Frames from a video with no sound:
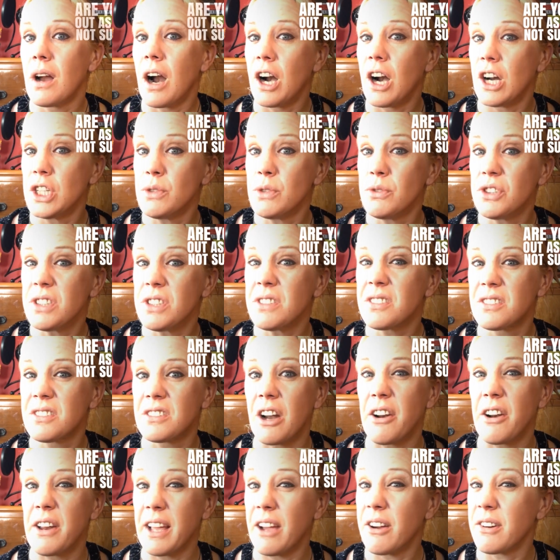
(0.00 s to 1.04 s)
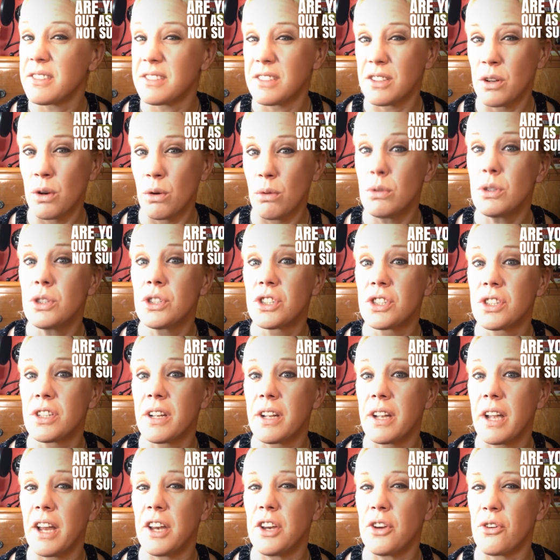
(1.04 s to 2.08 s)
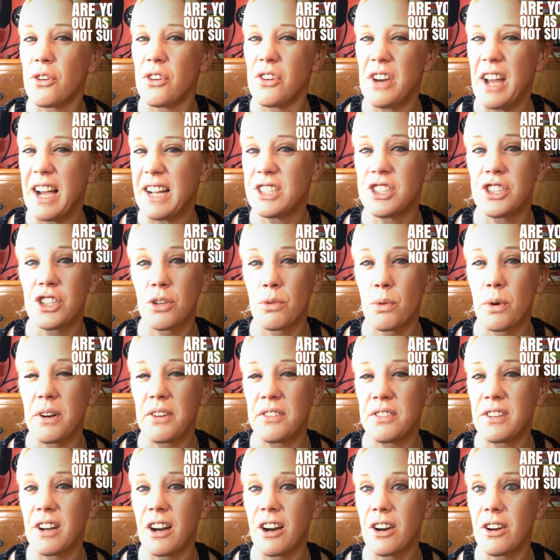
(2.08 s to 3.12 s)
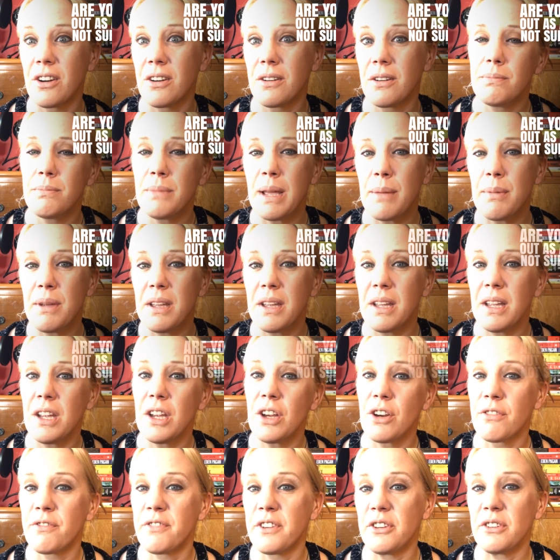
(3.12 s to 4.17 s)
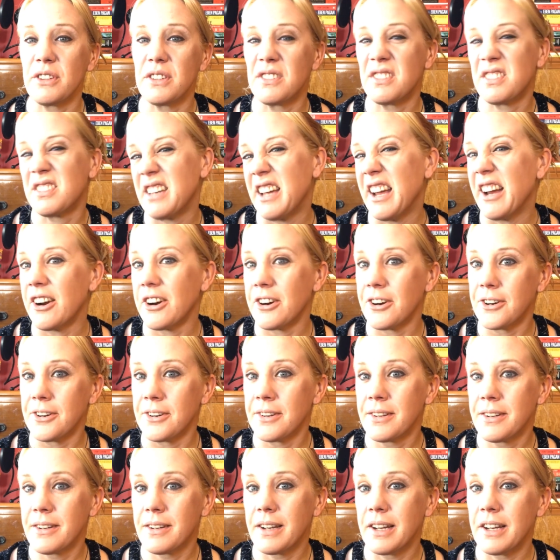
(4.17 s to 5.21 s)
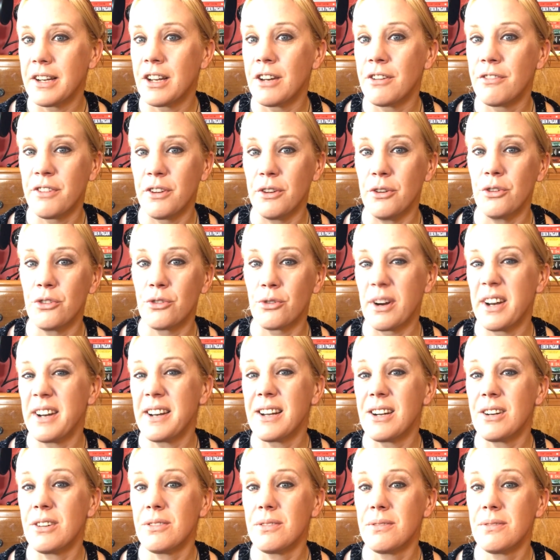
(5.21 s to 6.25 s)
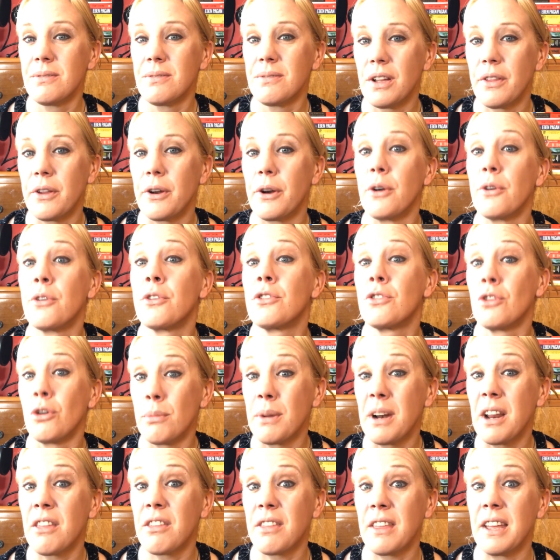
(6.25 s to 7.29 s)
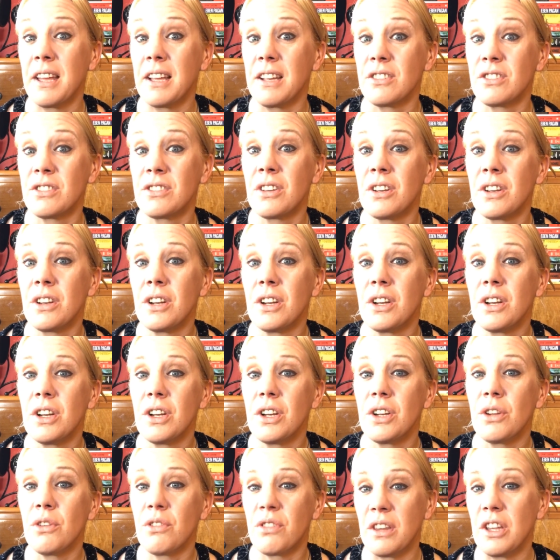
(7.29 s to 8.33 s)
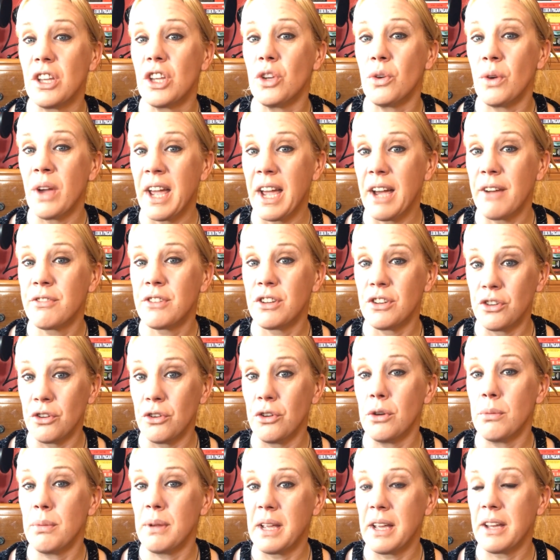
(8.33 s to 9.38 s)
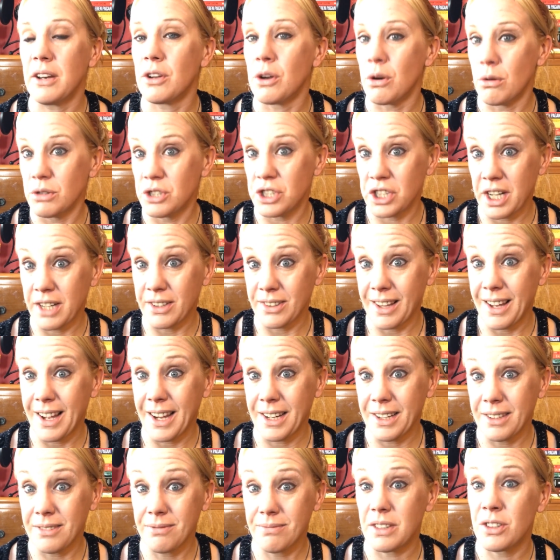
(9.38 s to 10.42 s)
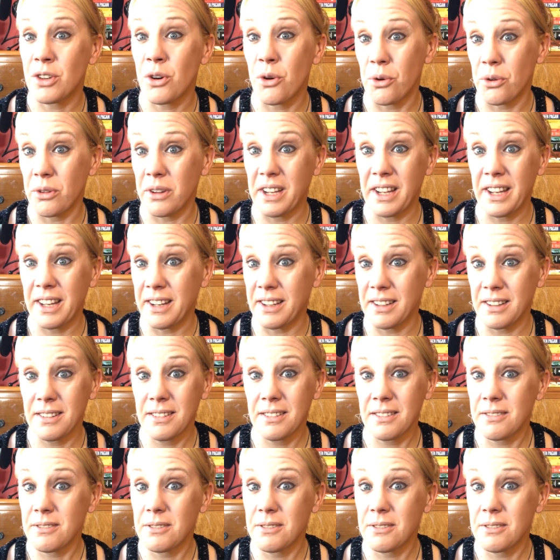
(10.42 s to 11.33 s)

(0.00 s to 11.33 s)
Are you just starting out as a coach and you're not sure where to start? Maybe you're feeling scared and confused right now. There are so many things you think you have to do to begin coaching online. Totally get it.